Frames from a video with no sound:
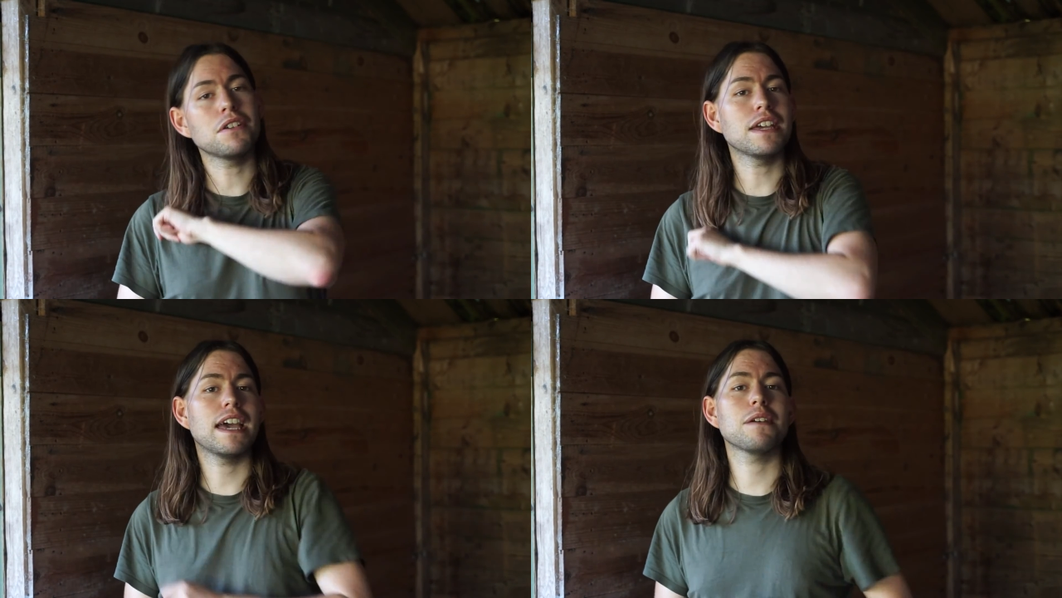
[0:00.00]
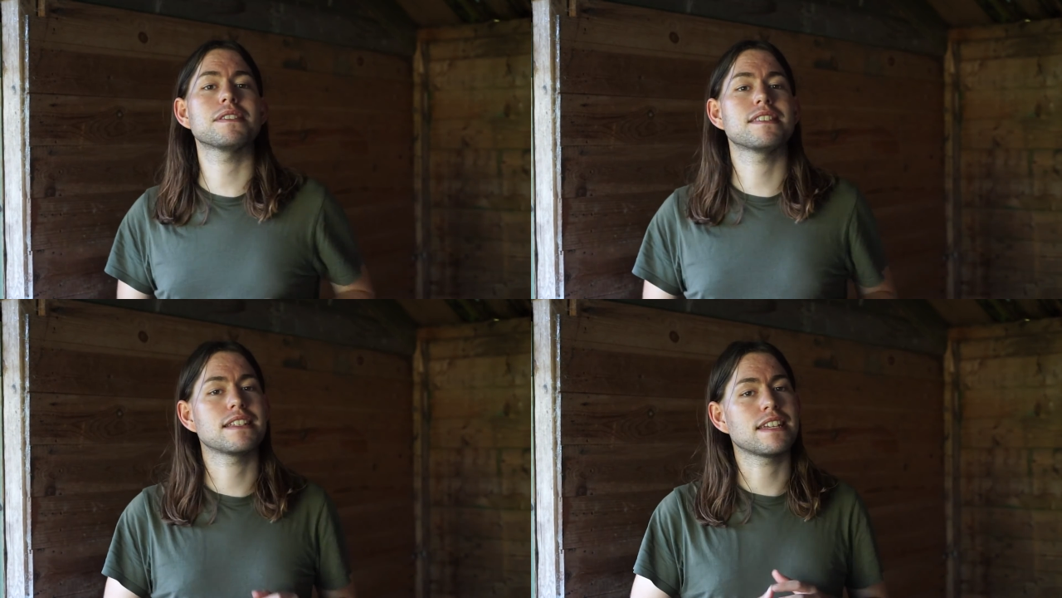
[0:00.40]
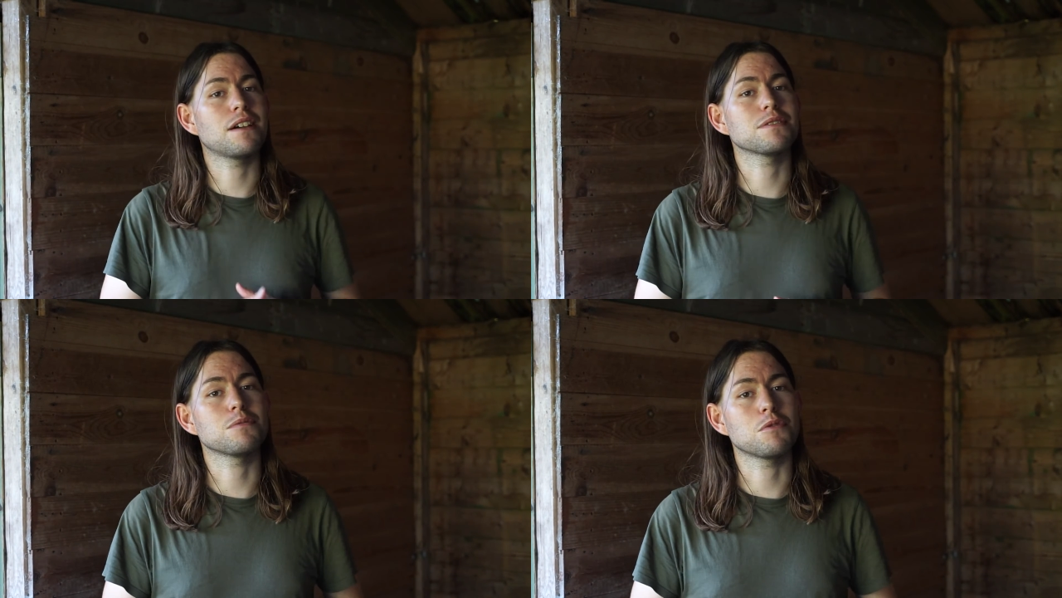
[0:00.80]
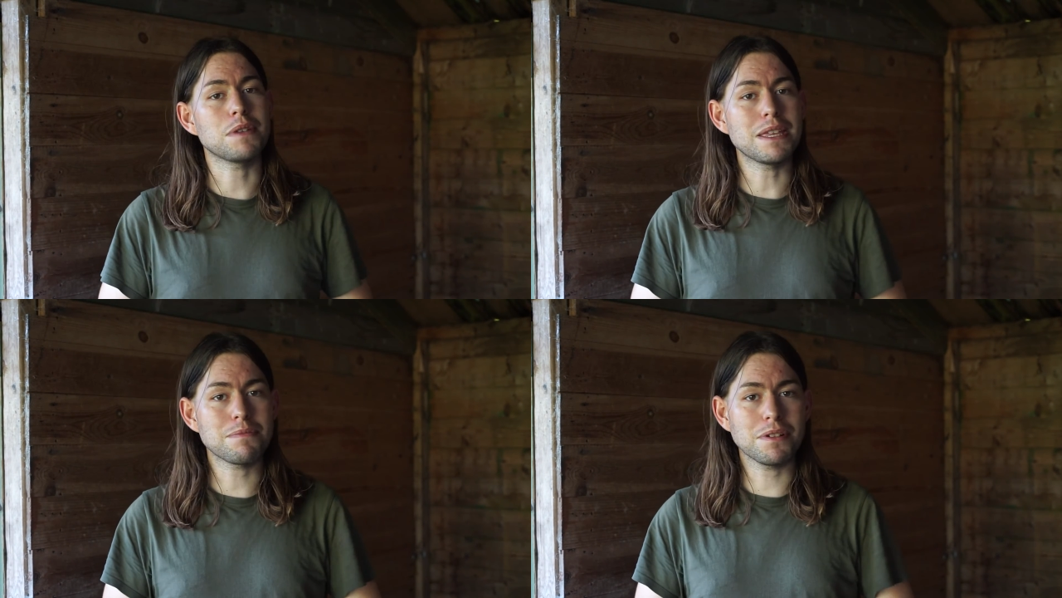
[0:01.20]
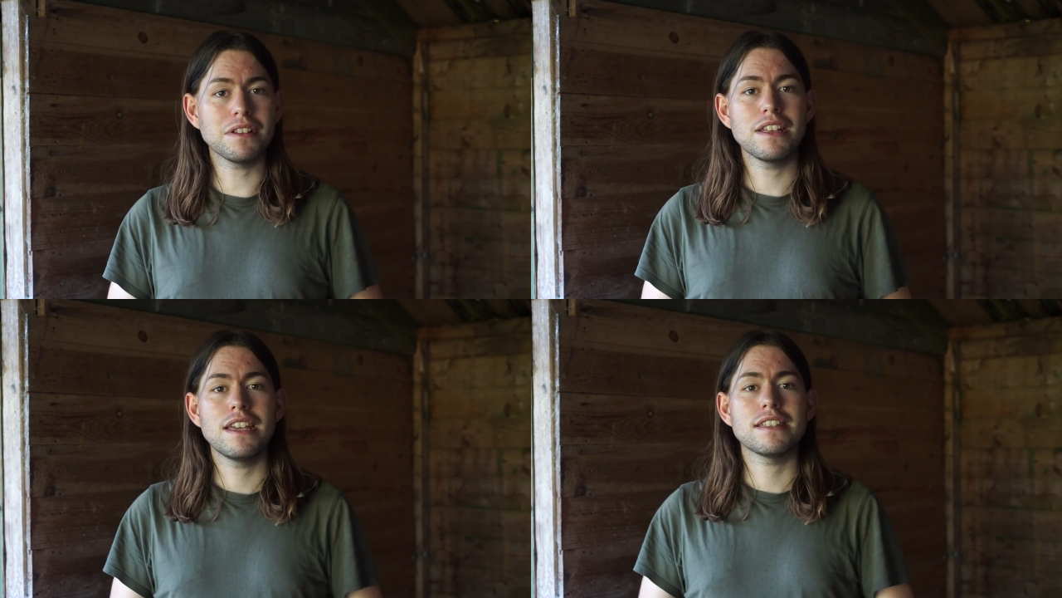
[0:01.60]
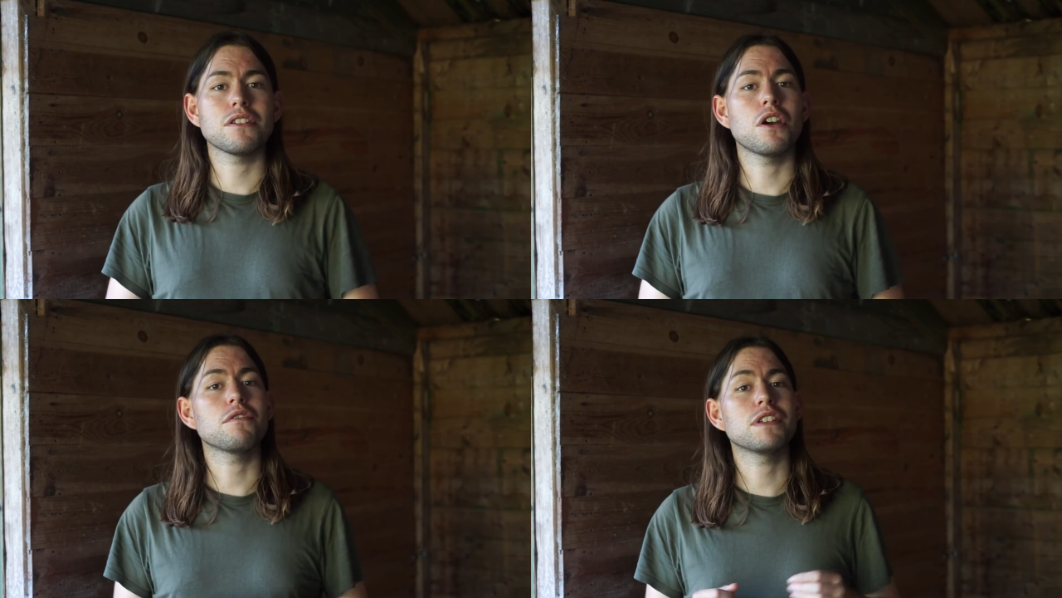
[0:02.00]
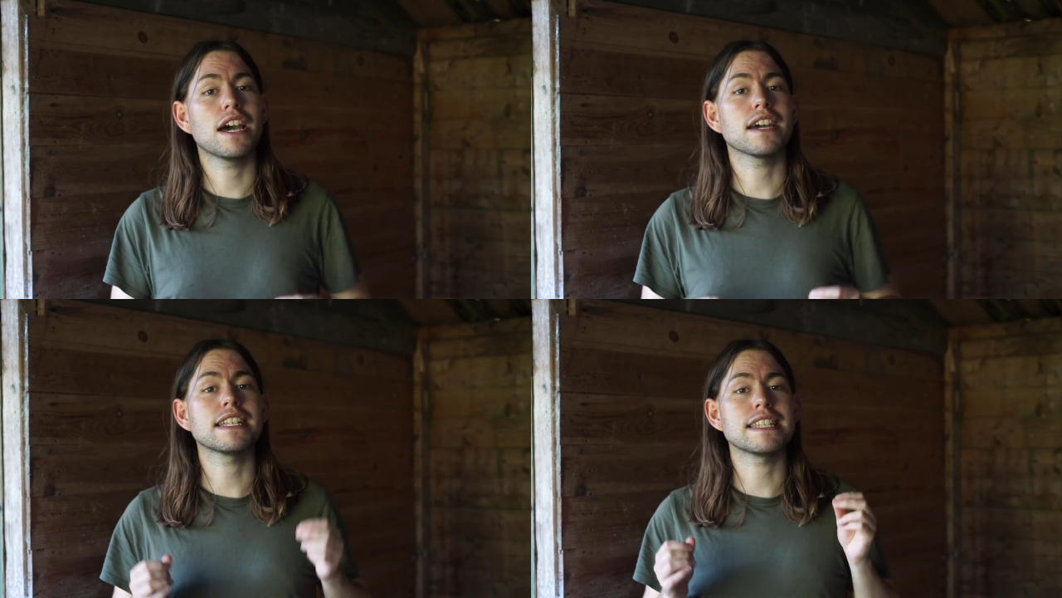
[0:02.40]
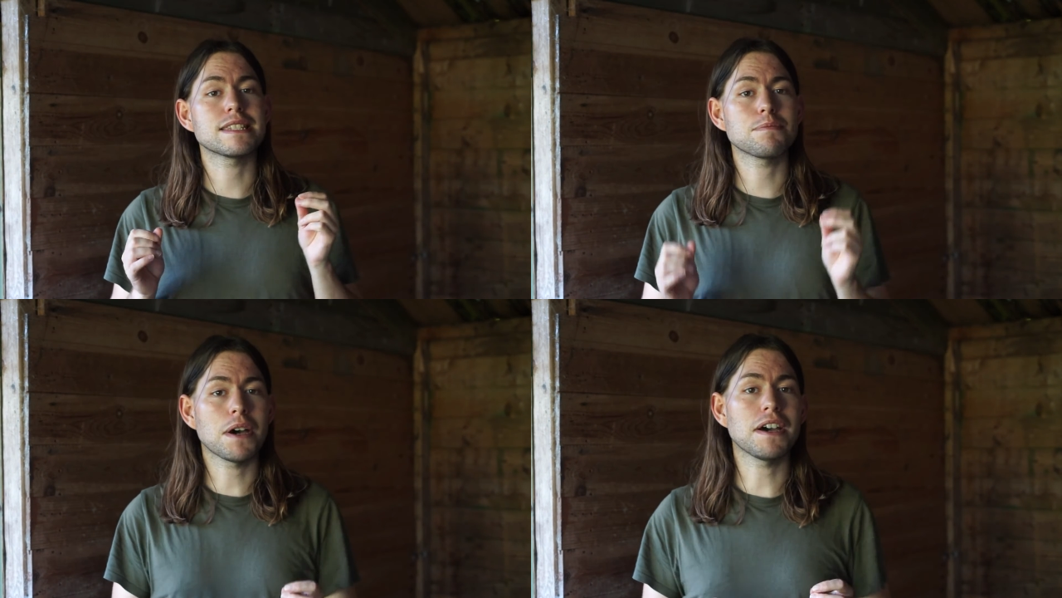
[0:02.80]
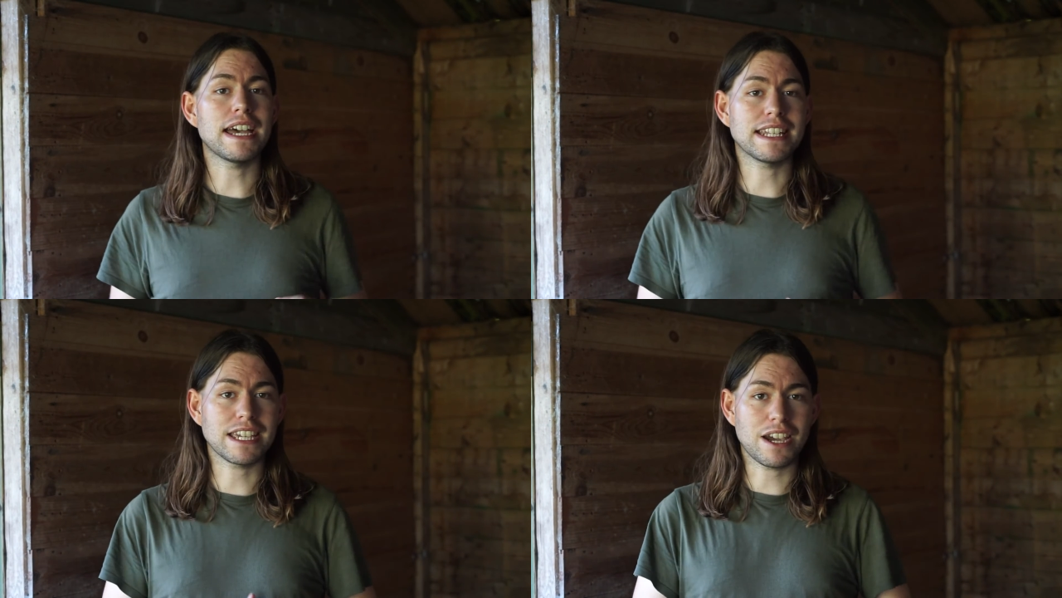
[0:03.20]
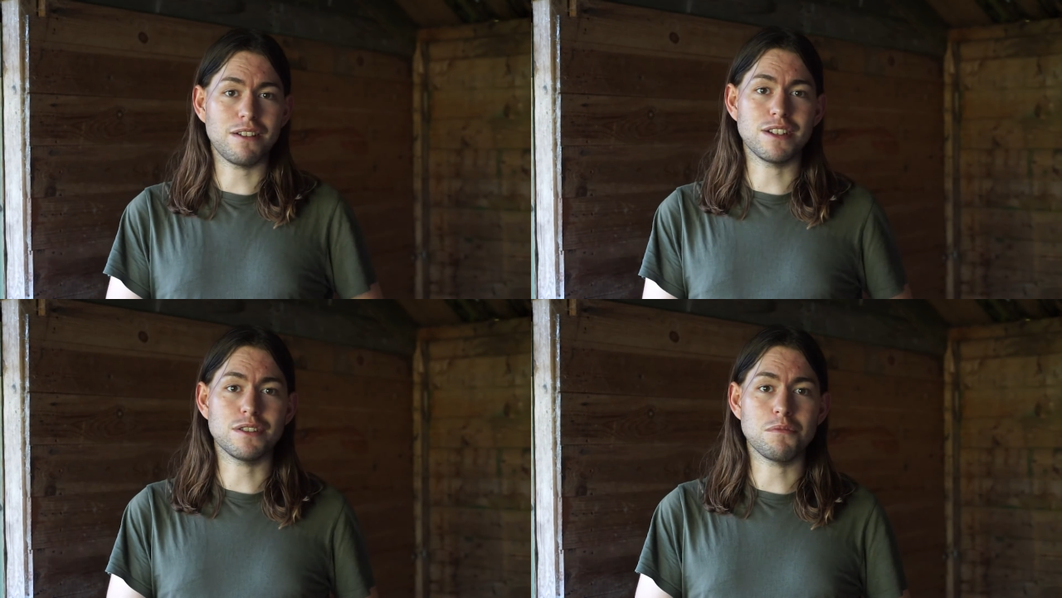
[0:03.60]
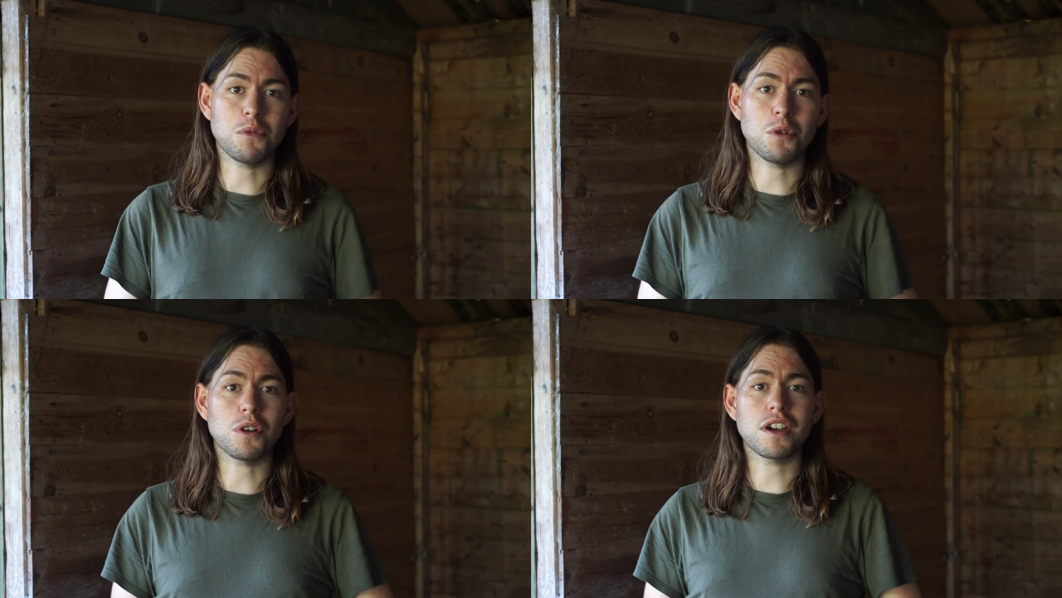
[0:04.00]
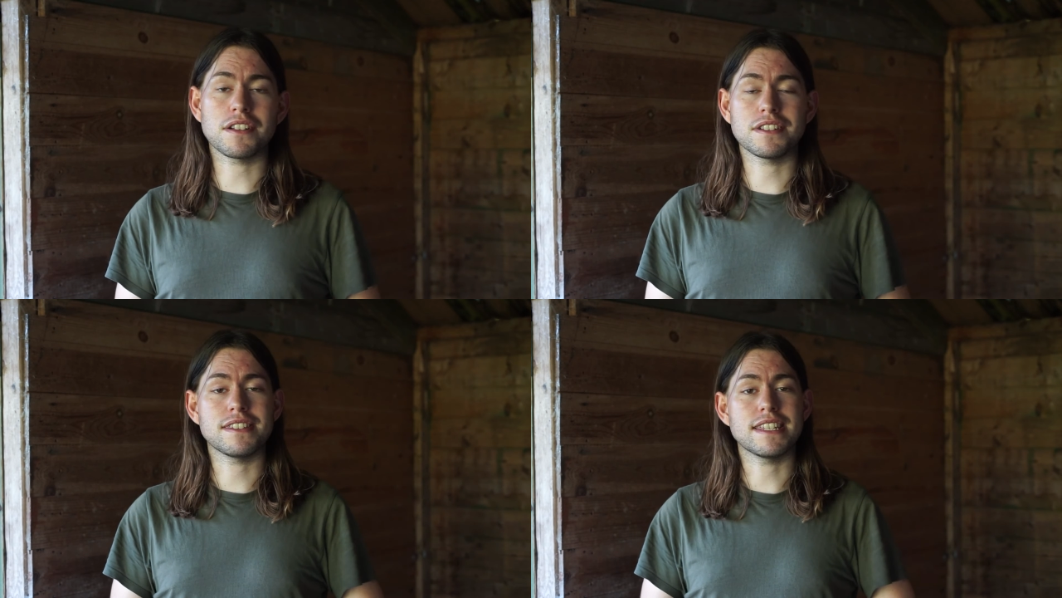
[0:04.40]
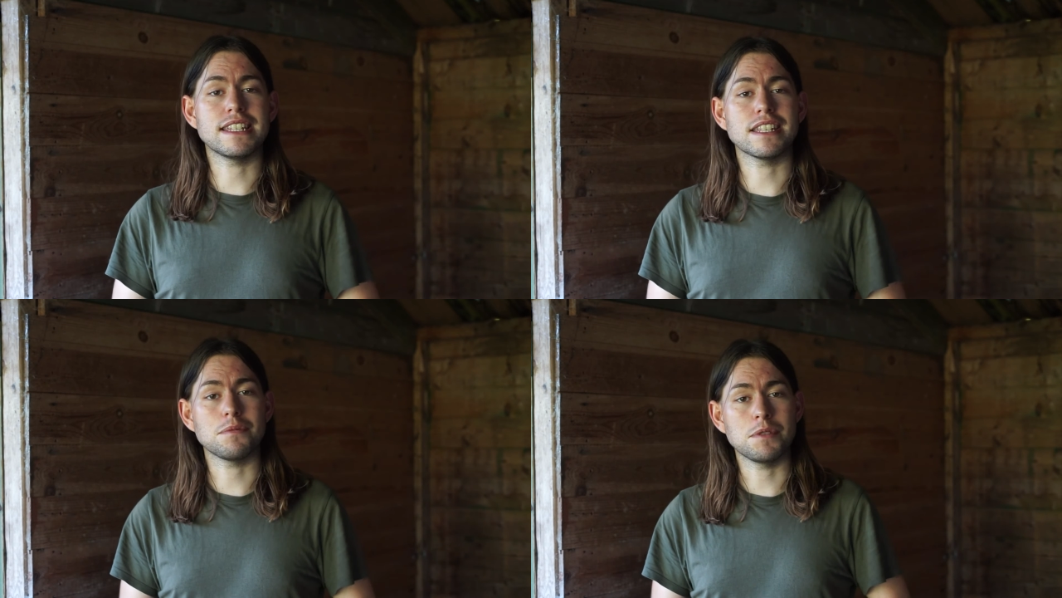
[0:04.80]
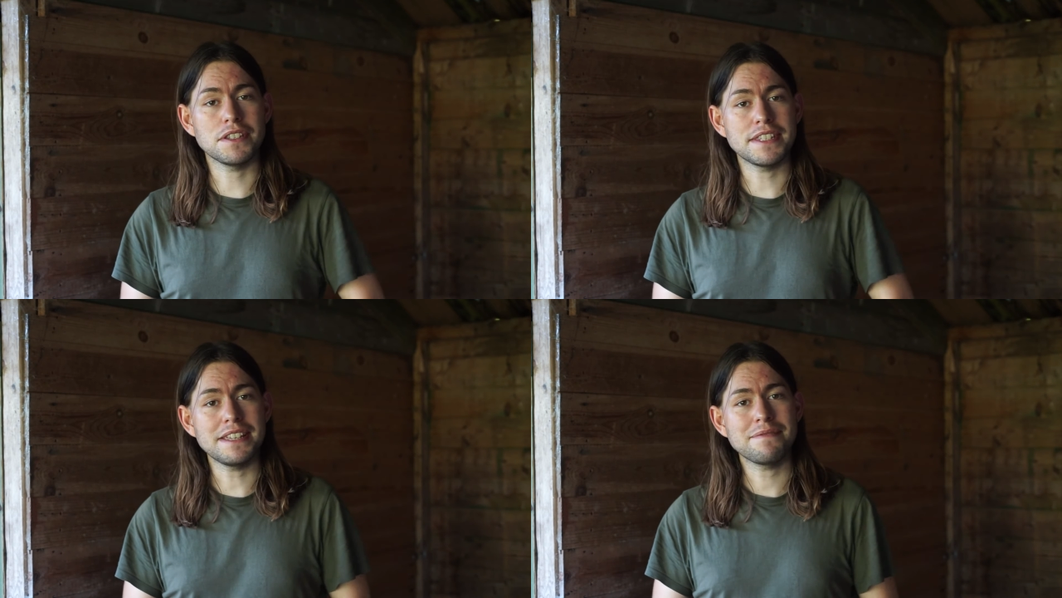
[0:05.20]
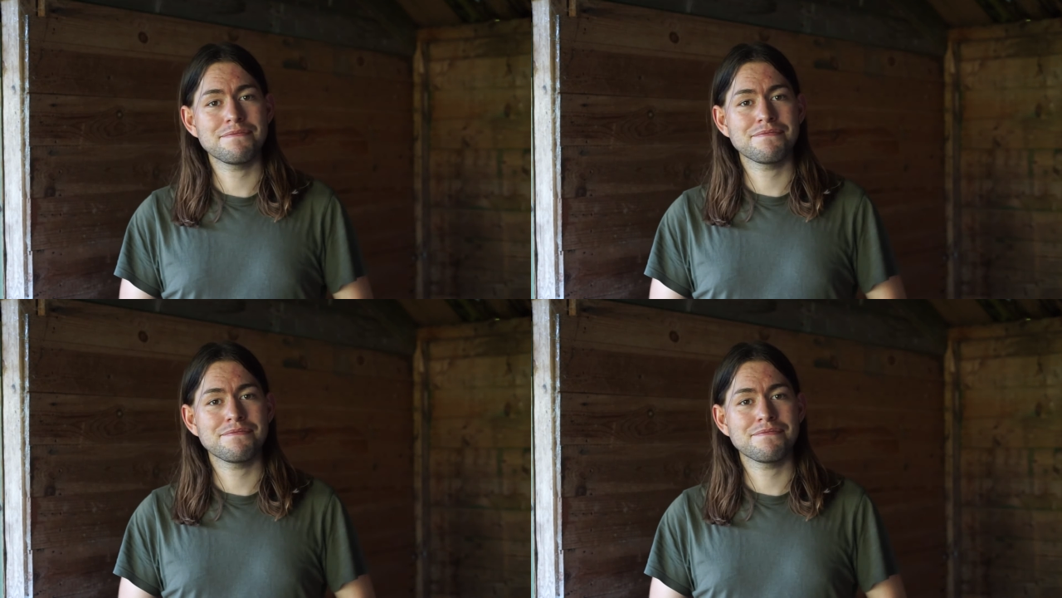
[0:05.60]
It helps to send it out to more people, so hopefully I can inspire and encourage more gardeners in the community.